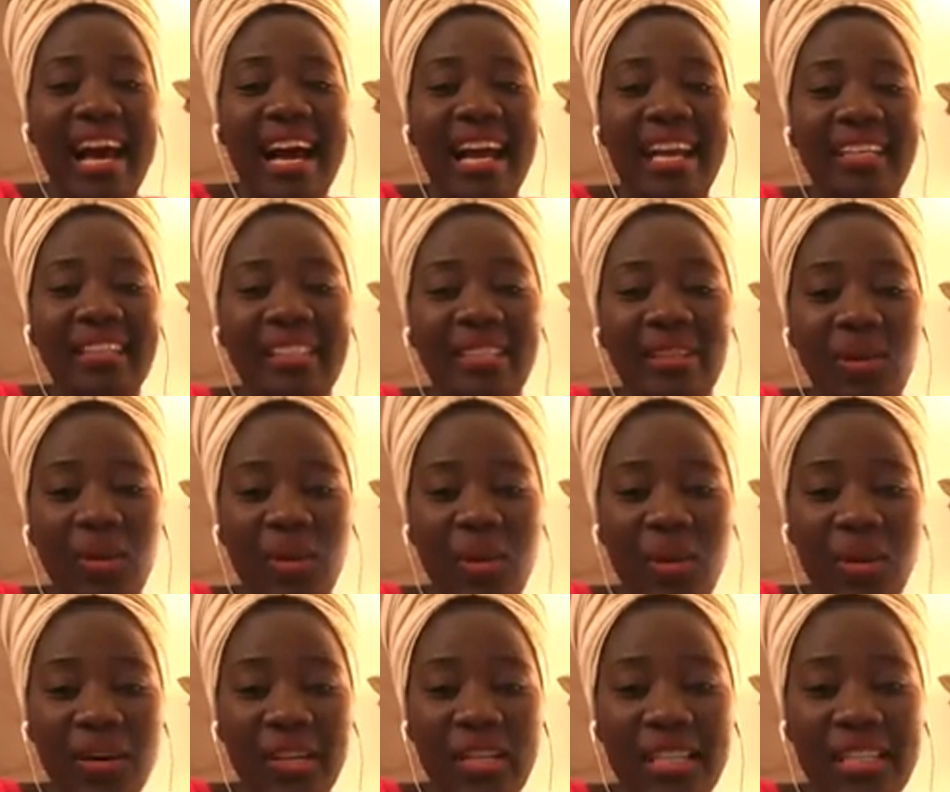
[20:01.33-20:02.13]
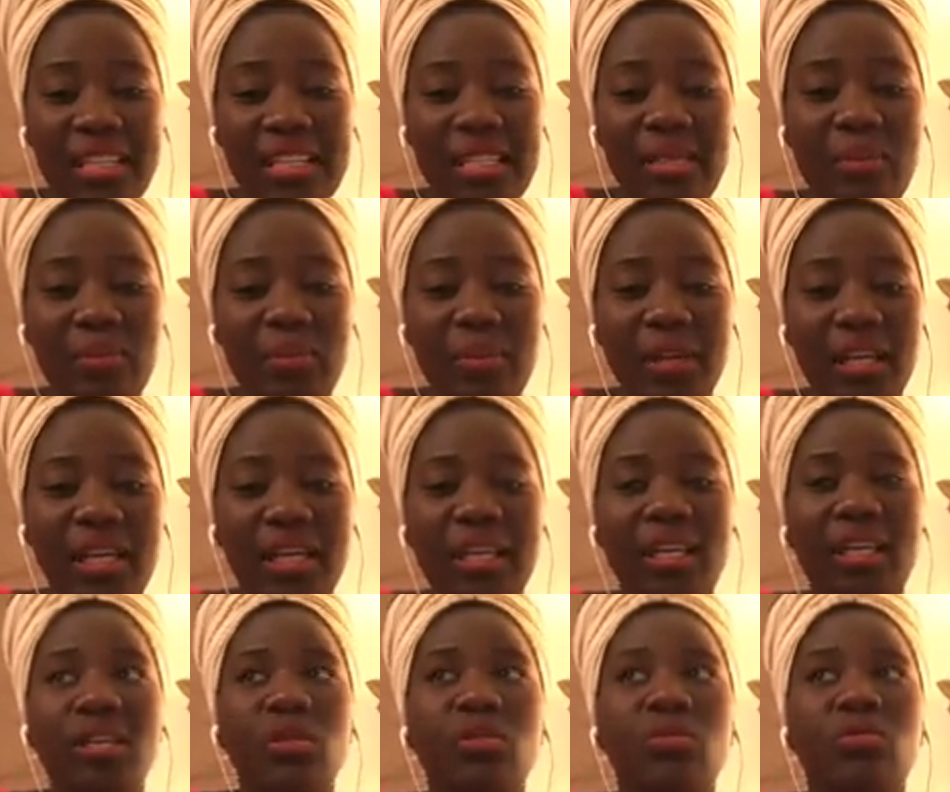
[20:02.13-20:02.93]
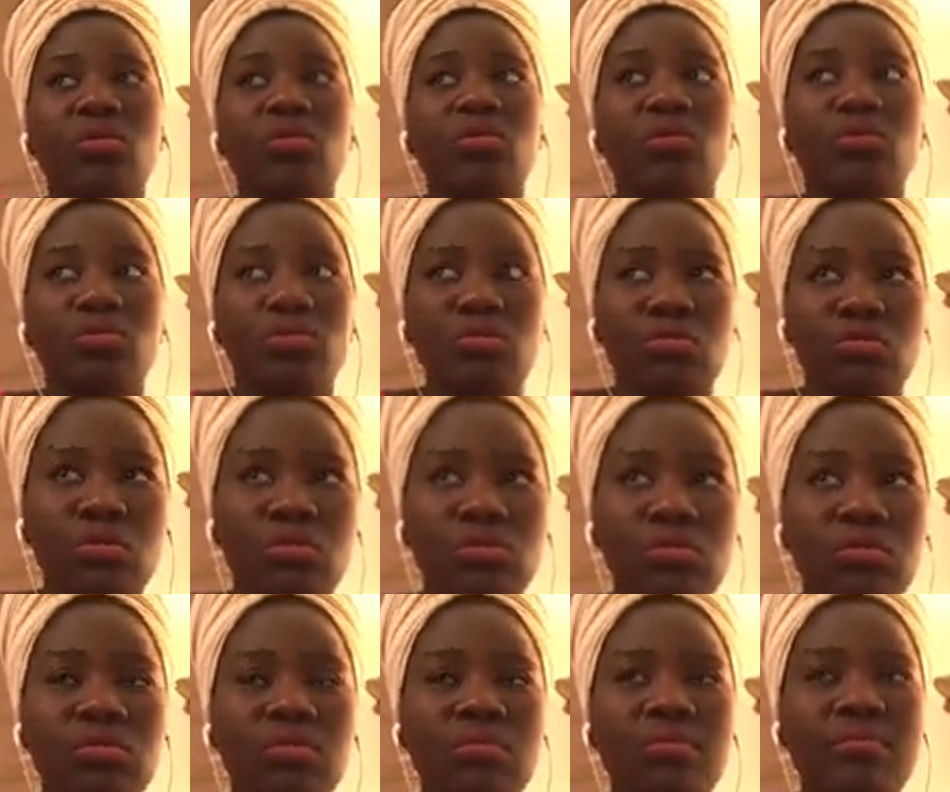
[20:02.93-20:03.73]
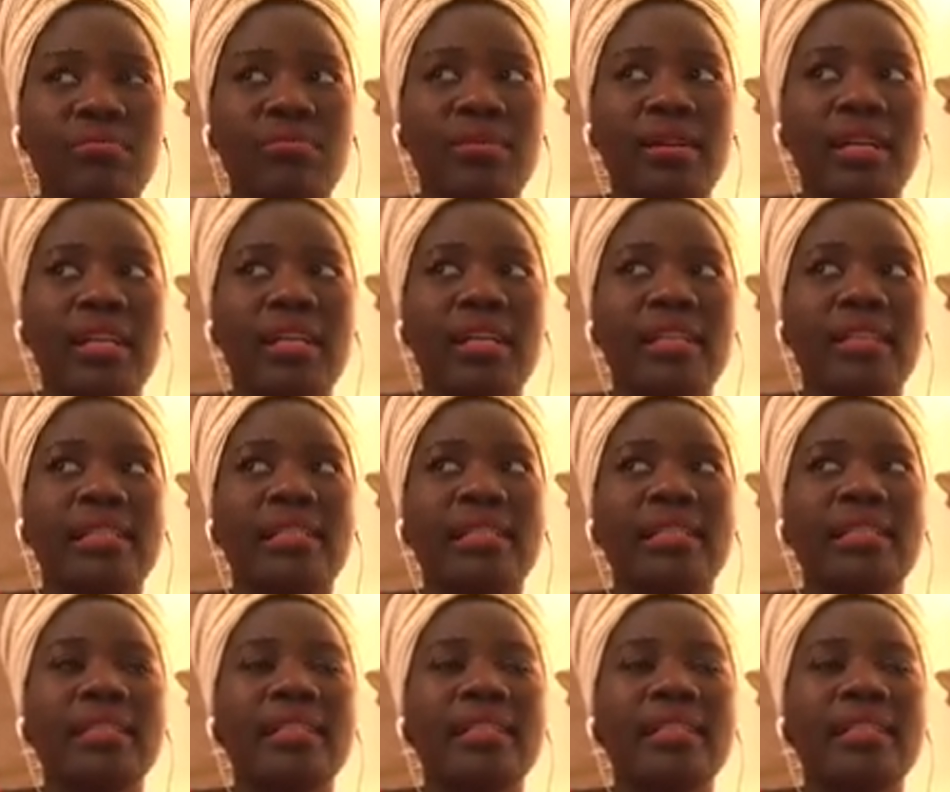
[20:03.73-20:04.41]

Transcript: I don't speak Urdu, but